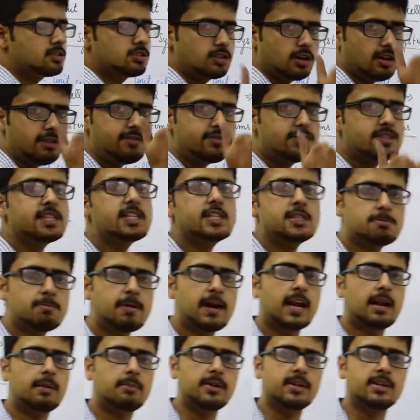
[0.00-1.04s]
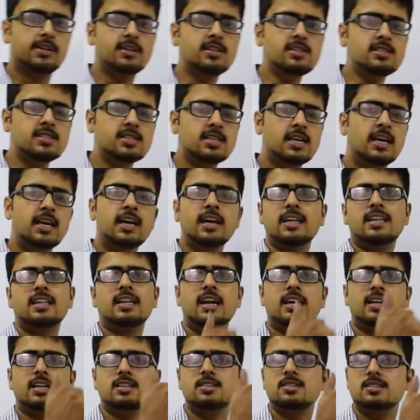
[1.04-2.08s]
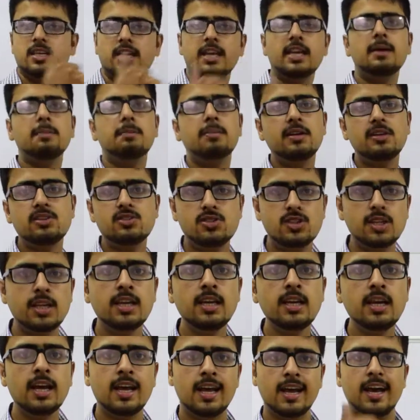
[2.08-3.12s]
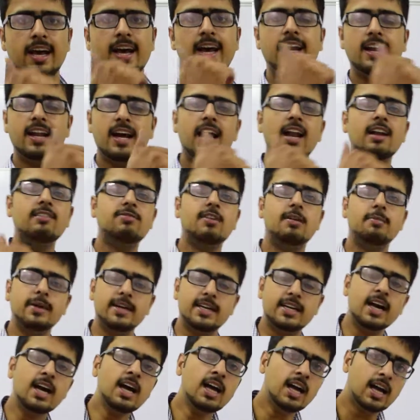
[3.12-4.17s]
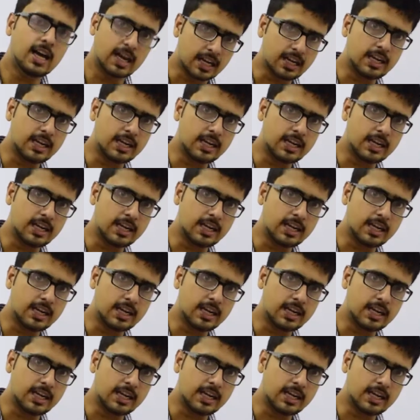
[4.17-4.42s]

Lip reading: of 6 parameters, that is A, B, C and alpha, beta,